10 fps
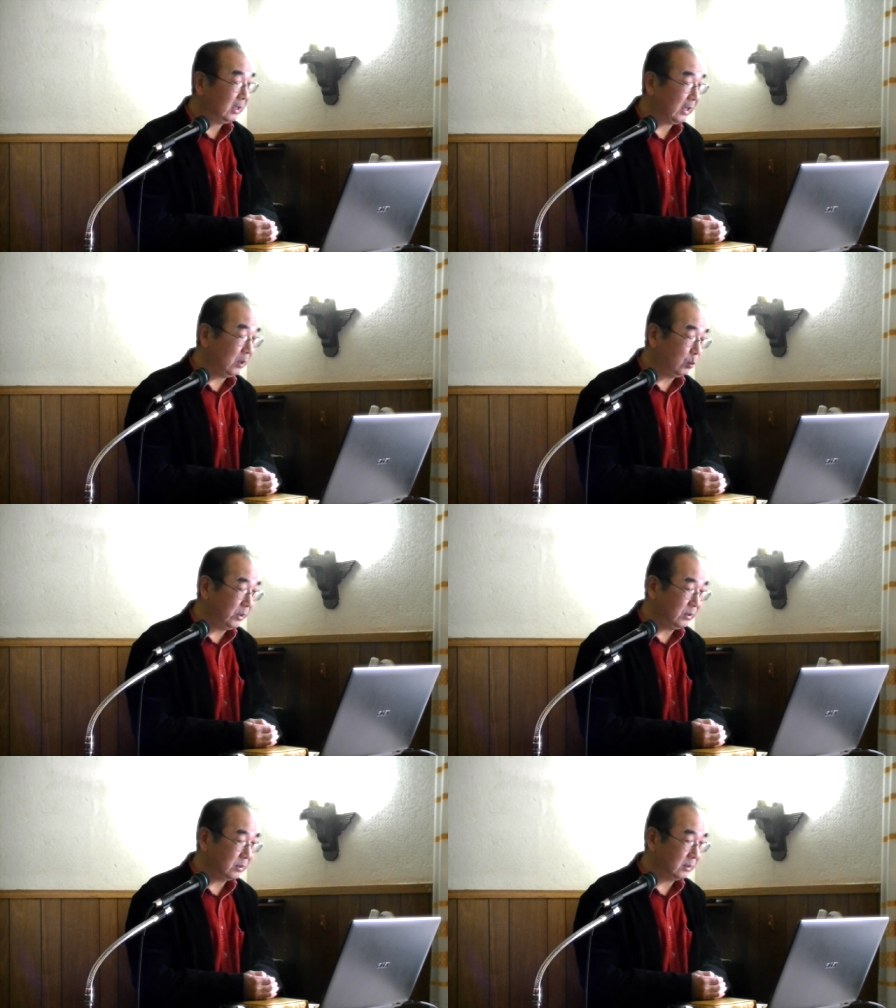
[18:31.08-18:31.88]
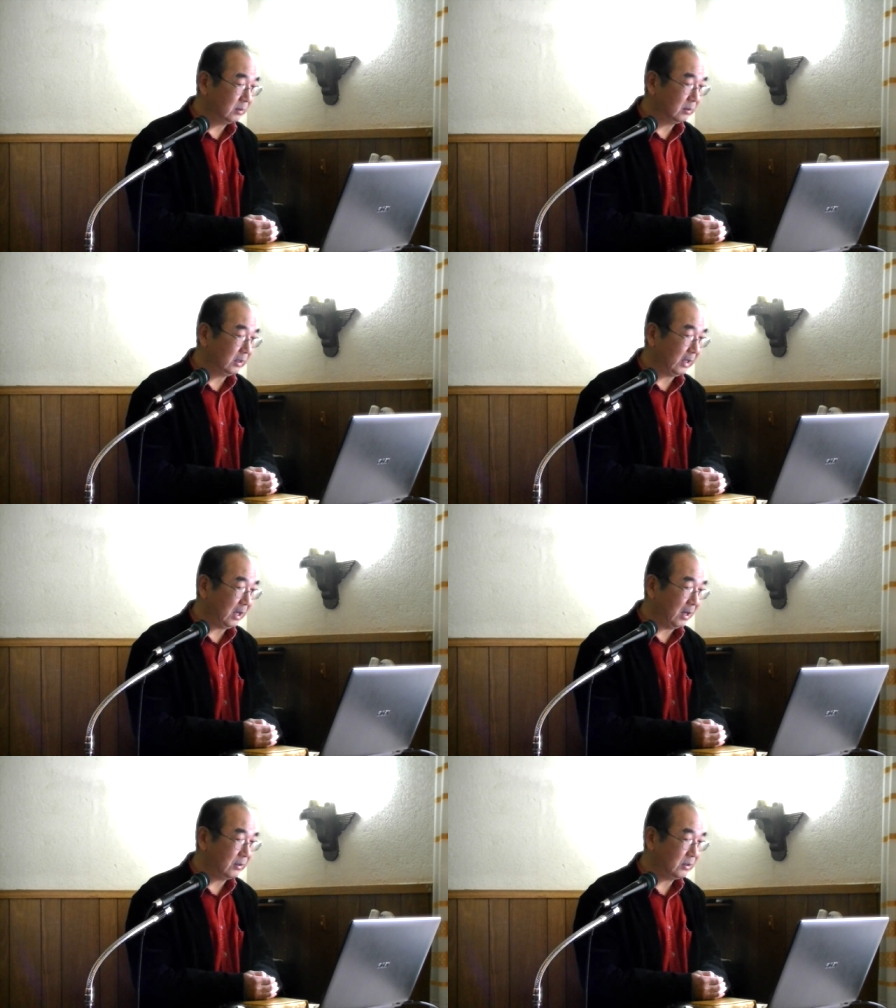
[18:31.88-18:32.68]
Get wisdom,
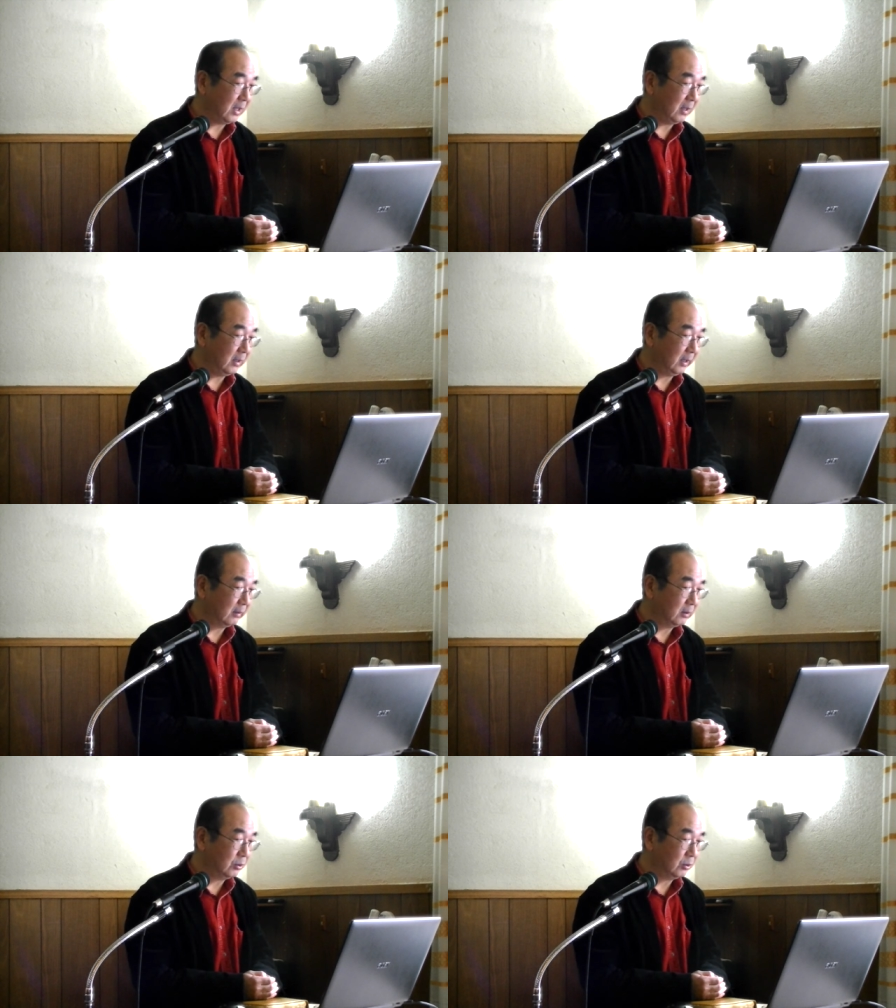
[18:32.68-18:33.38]
get understanding,